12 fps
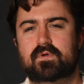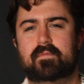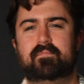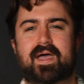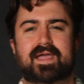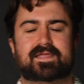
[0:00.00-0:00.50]

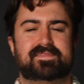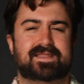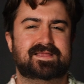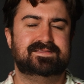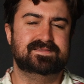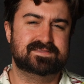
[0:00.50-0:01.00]
back in the
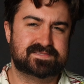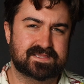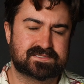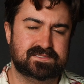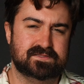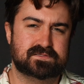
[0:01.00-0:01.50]

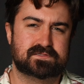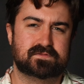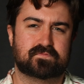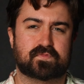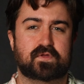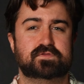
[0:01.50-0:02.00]
1960s.
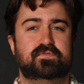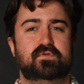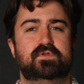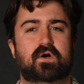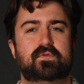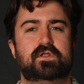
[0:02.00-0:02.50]
For those of you who
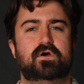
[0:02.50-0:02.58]
don't know,